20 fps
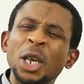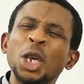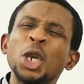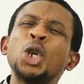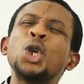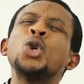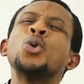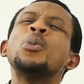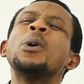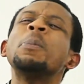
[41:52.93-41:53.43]

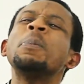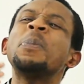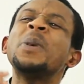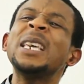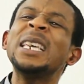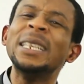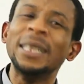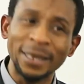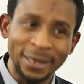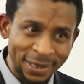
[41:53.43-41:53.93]
human
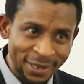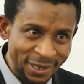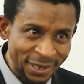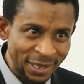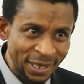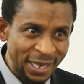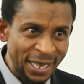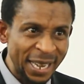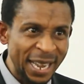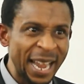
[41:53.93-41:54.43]

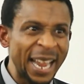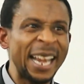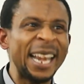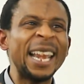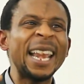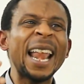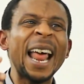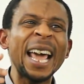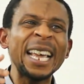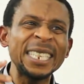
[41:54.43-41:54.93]
beings,
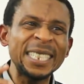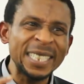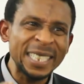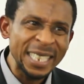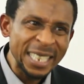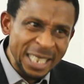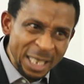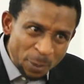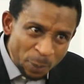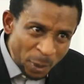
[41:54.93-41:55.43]

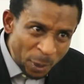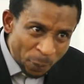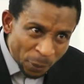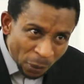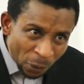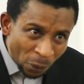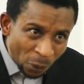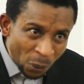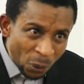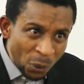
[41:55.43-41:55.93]
enlightened
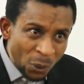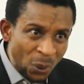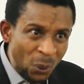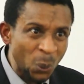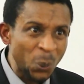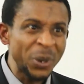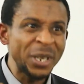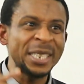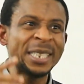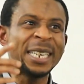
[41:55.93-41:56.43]
people
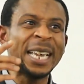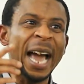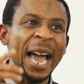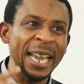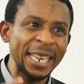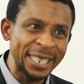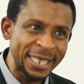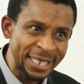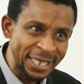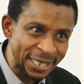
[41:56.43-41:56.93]
with
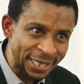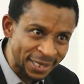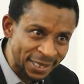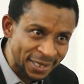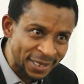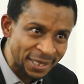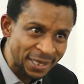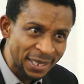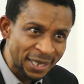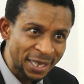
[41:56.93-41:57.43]

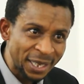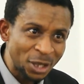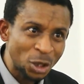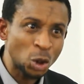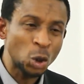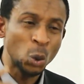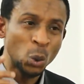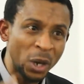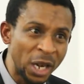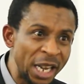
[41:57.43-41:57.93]
guidance
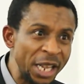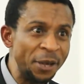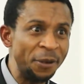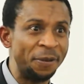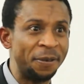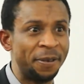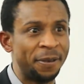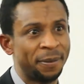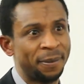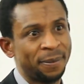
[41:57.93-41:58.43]
should
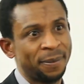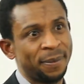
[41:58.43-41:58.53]
live.